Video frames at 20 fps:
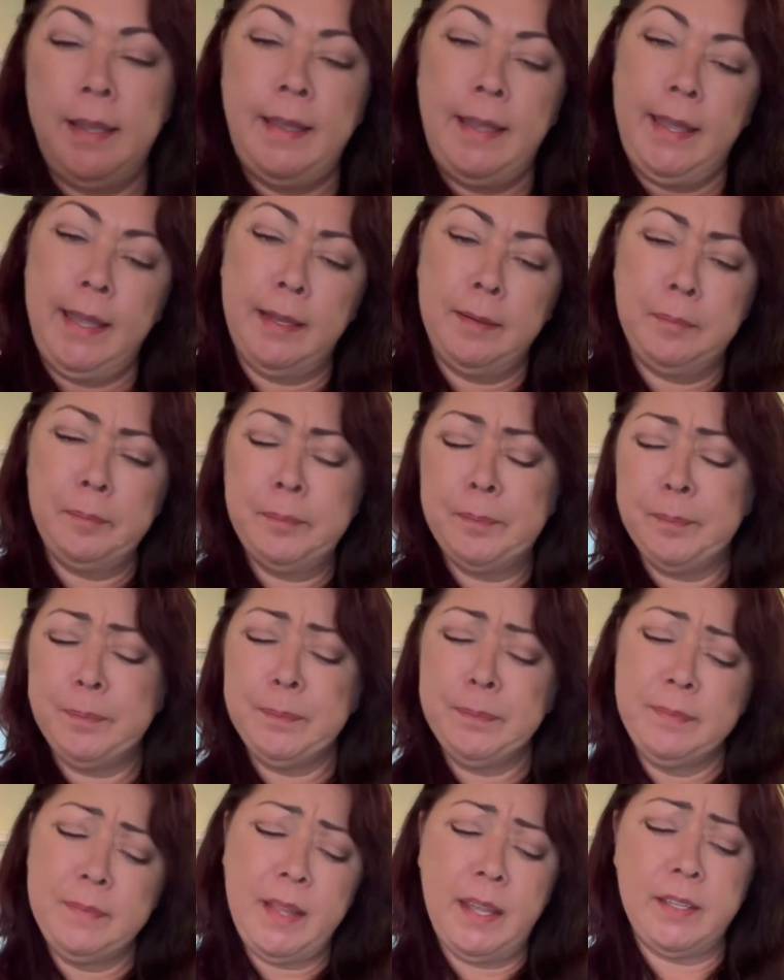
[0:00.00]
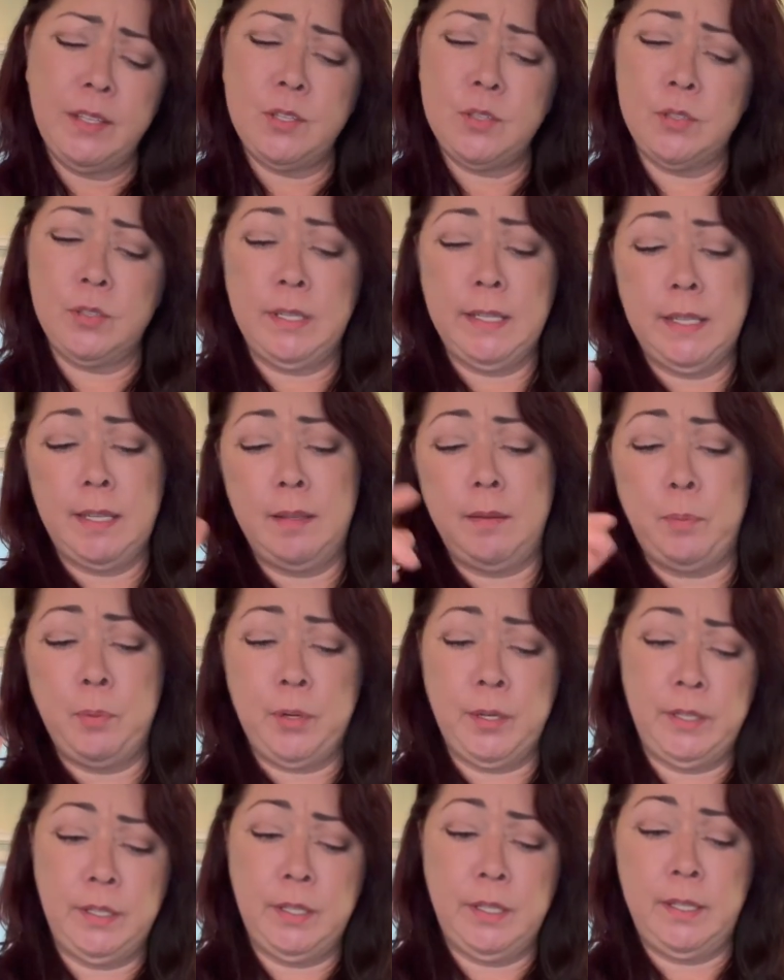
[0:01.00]
And I usually get a
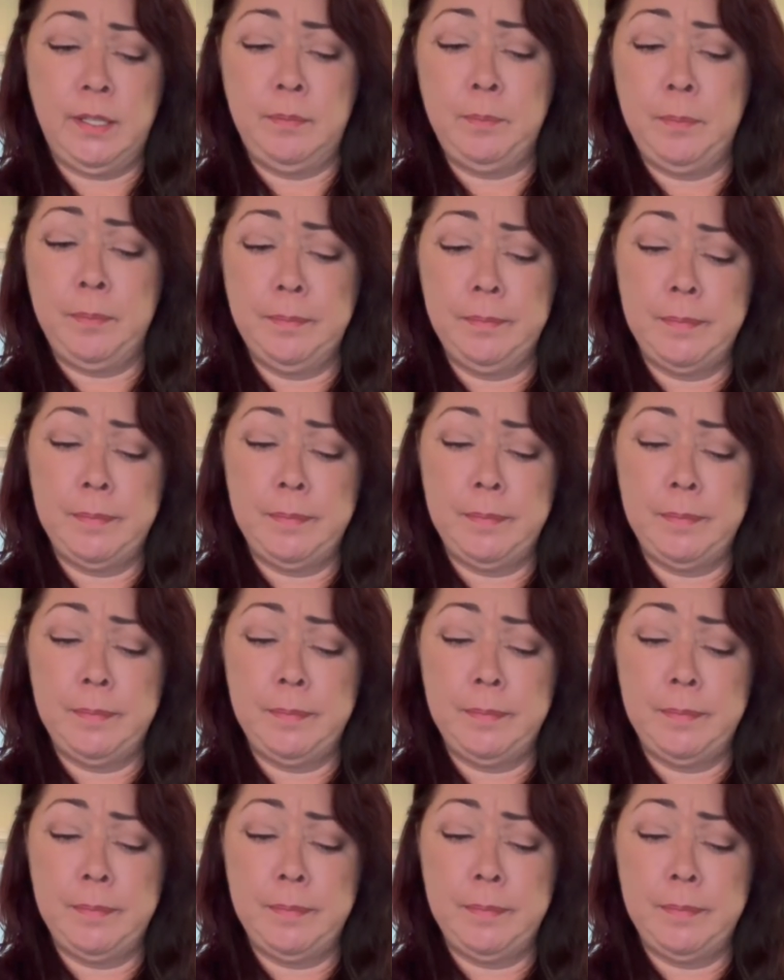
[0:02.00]
pretty good